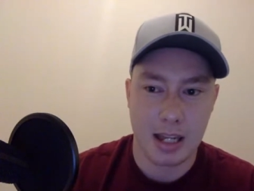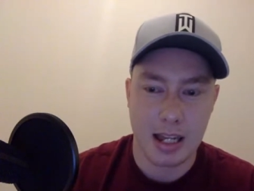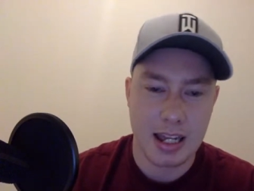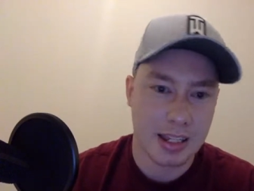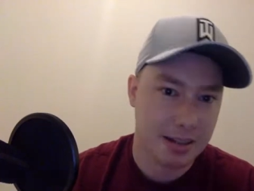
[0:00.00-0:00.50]

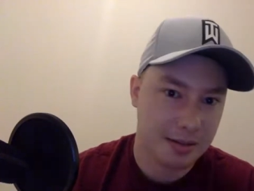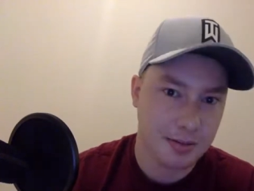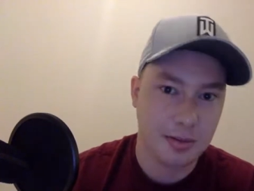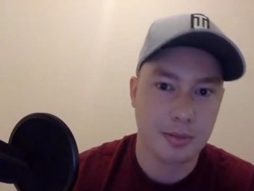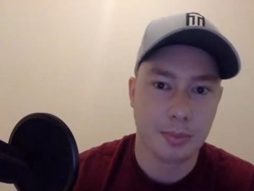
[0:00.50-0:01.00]
He could
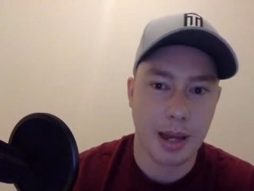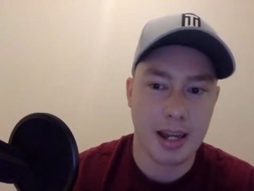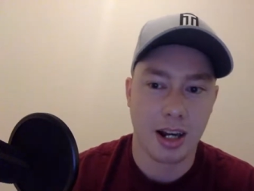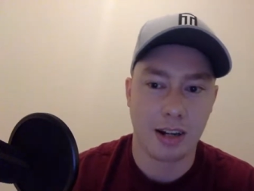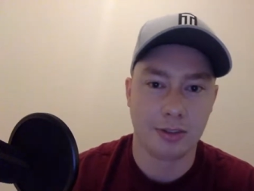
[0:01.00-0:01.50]

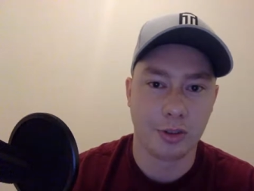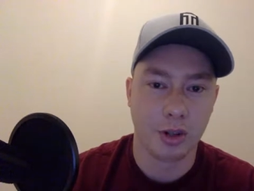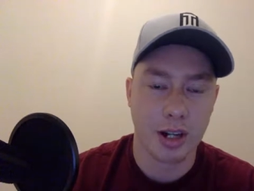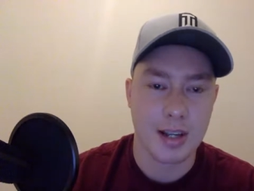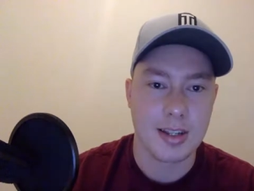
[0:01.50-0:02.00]
pay off
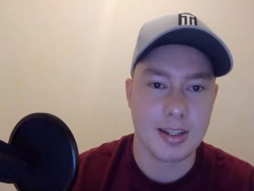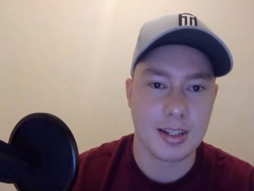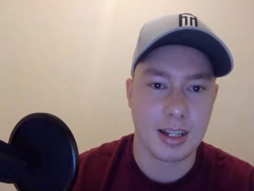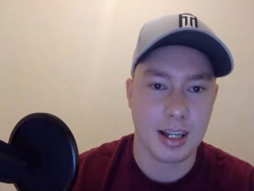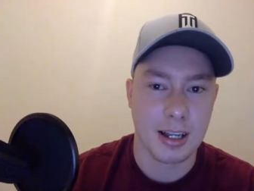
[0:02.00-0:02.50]
for
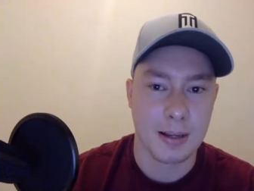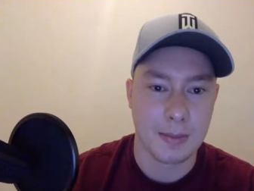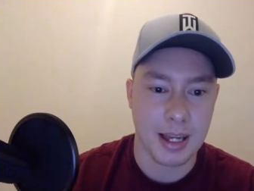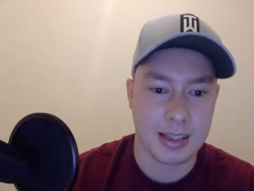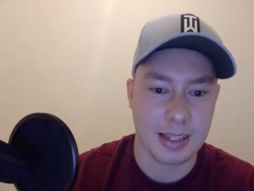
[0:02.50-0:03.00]
us
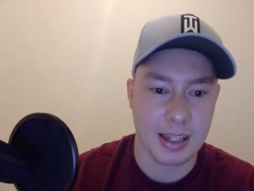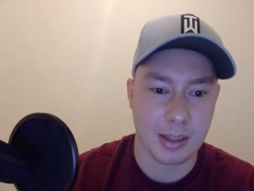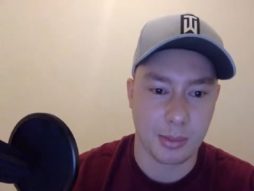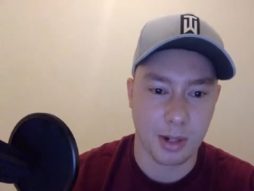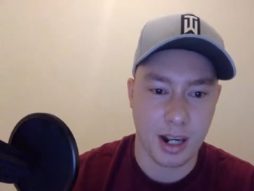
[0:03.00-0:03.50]
at
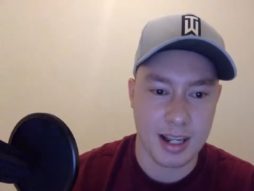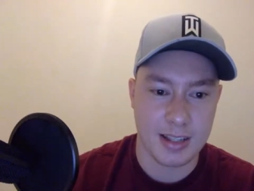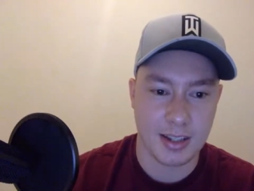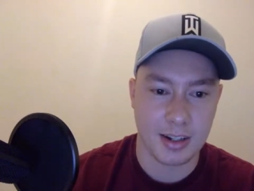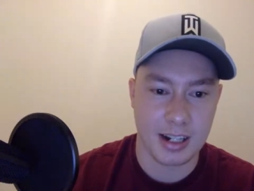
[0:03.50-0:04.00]
the
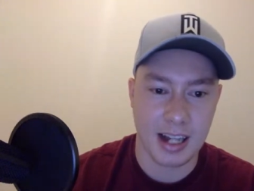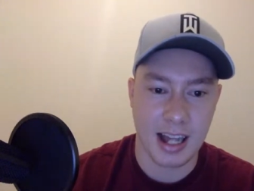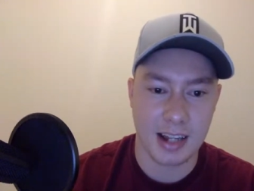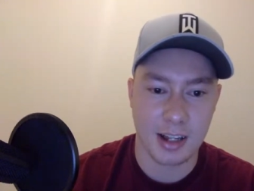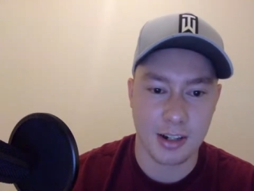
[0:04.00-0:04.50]
price
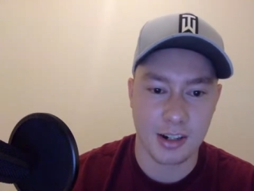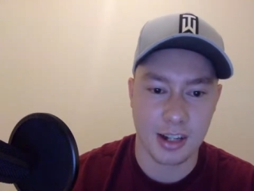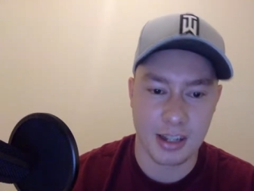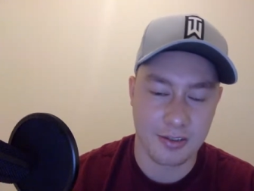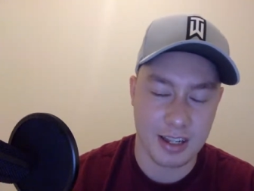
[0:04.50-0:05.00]
$3,900.
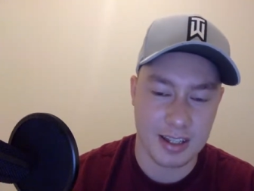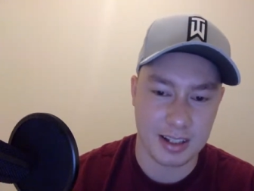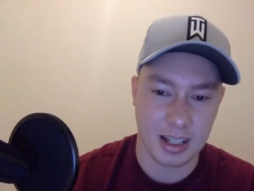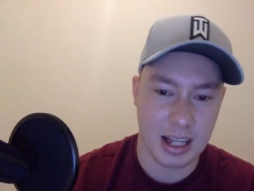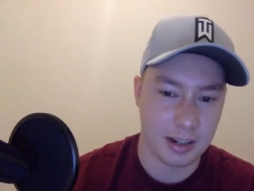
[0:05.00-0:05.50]
He fits
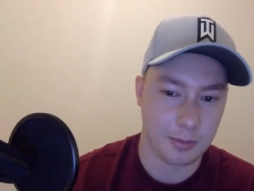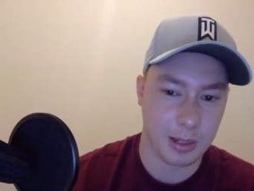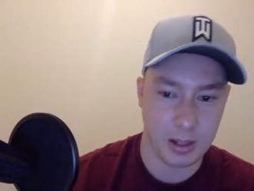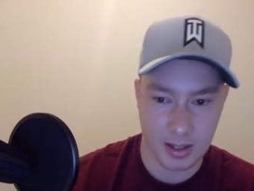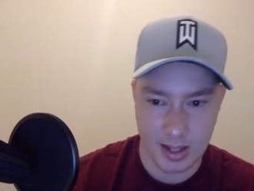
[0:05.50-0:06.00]
a lot of
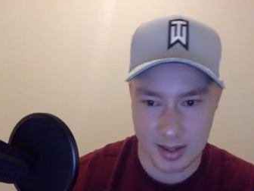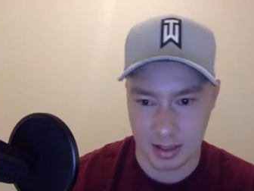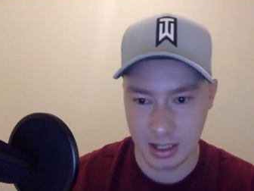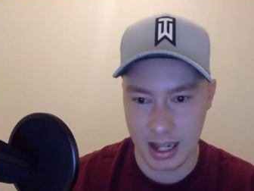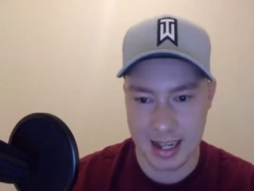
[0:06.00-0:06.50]
builds as
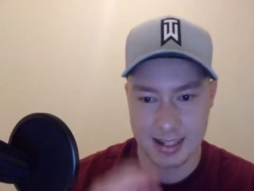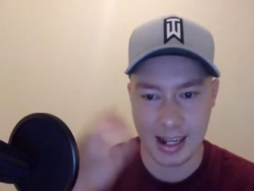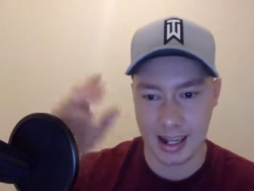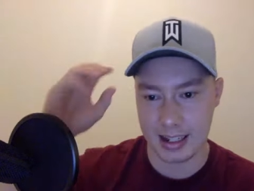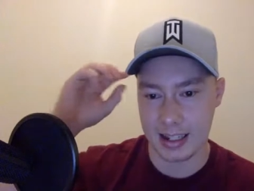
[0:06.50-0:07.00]
the last
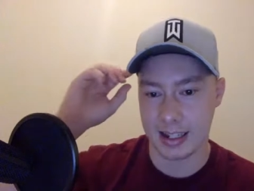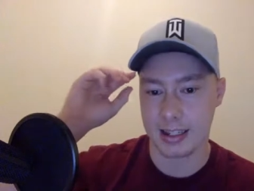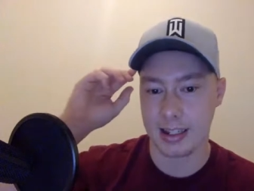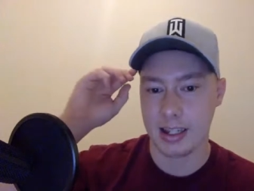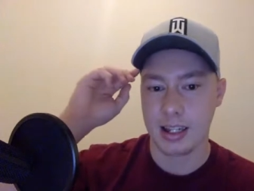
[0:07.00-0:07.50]
guy
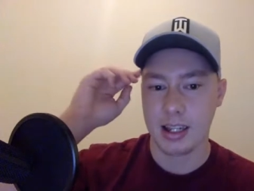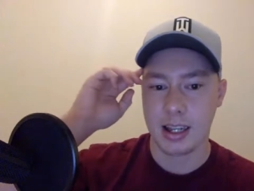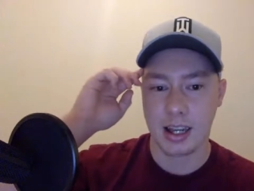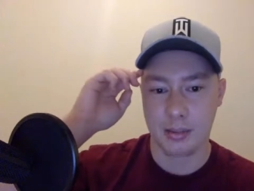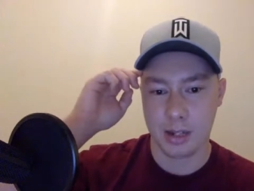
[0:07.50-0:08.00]
in.
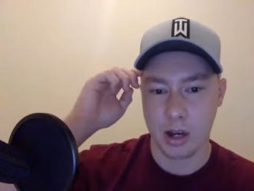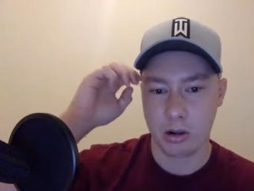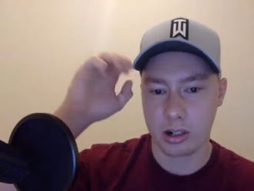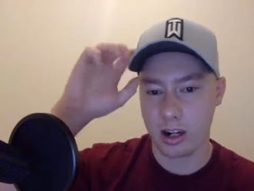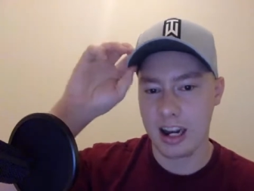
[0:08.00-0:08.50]

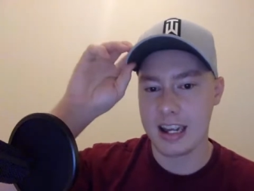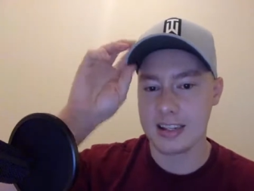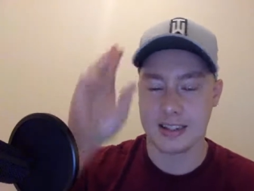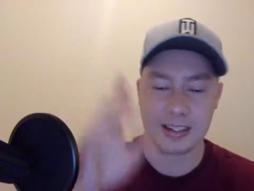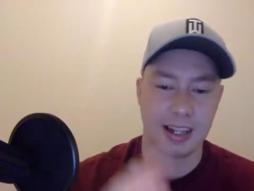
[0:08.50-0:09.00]
Noah Gray
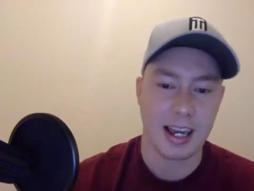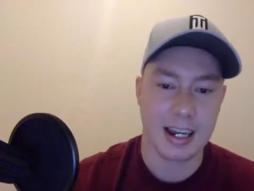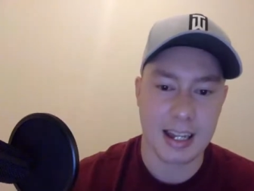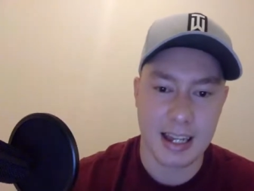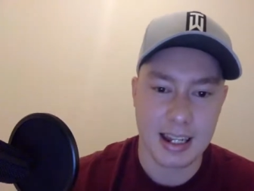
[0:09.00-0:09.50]
is the
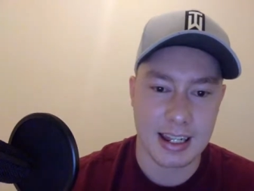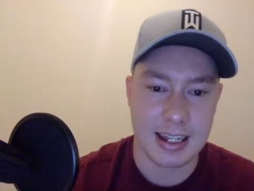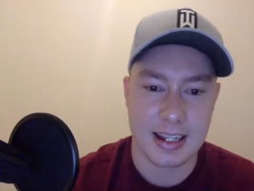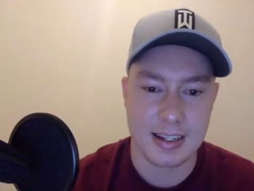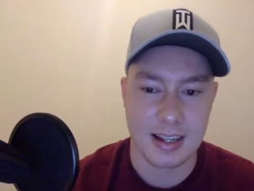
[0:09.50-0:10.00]
tight end.
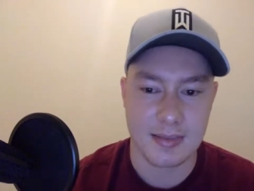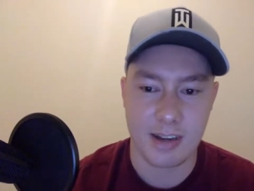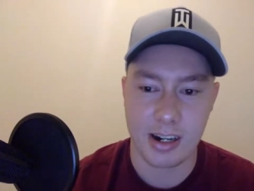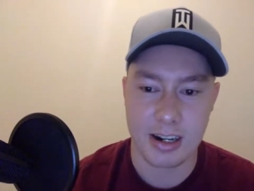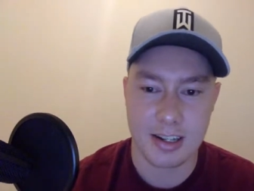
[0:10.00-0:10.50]
He's a
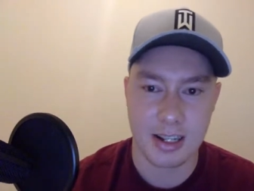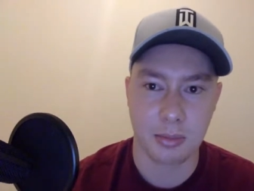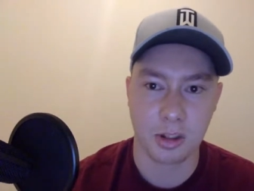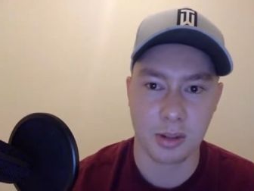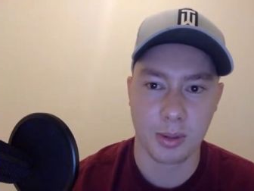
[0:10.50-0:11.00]
very
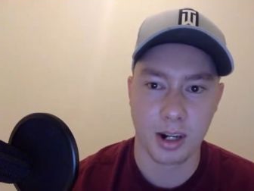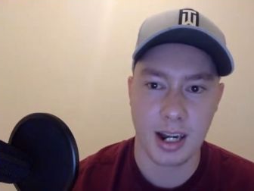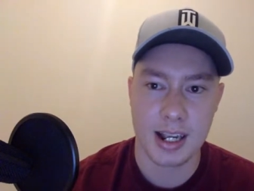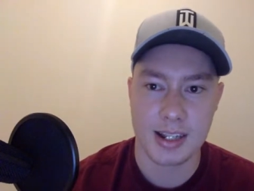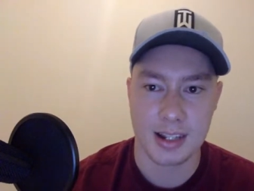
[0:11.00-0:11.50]
similar
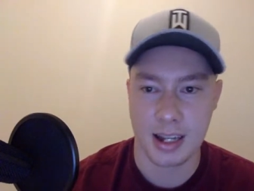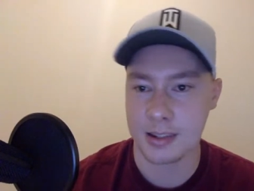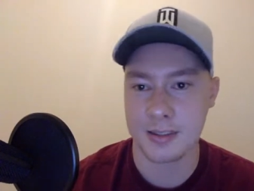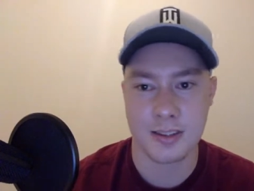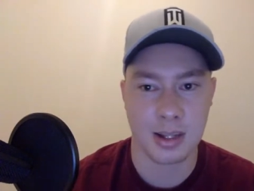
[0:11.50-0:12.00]
price
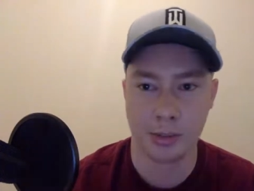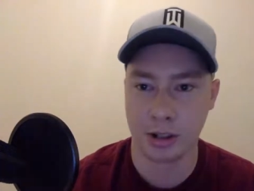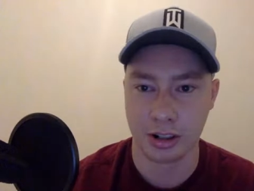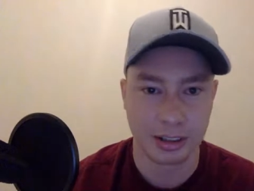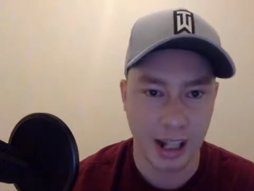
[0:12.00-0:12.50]
and
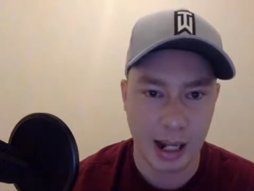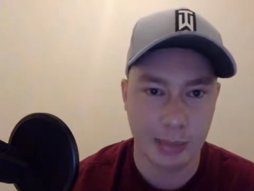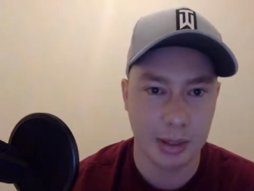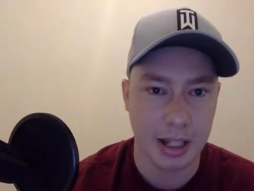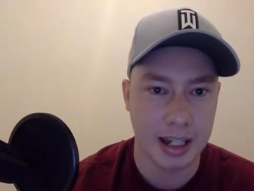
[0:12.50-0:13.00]
similar type
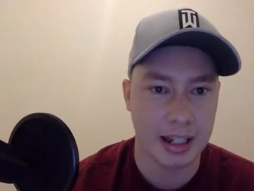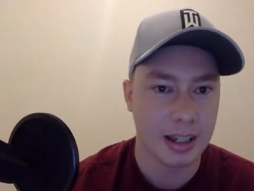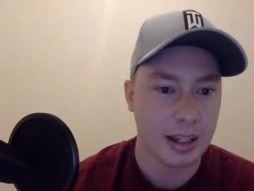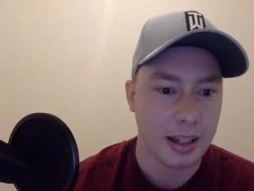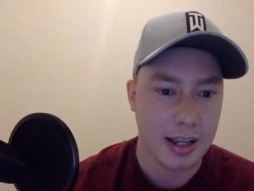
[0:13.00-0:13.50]
play
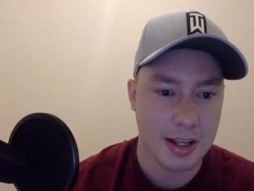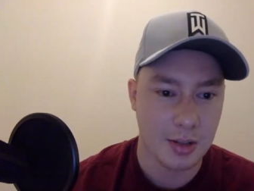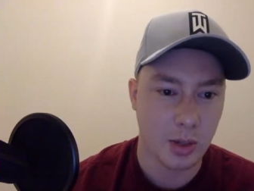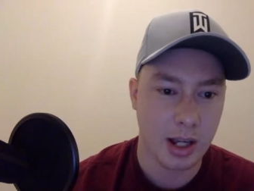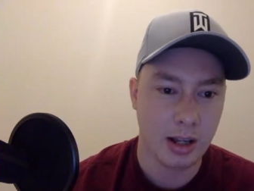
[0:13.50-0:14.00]

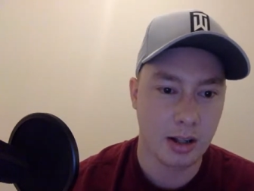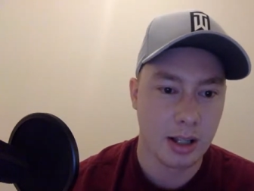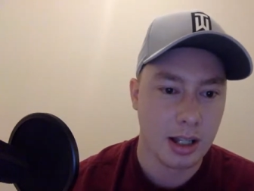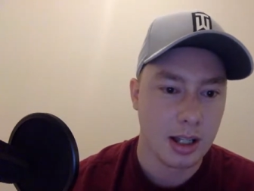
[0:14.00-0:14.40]
as well.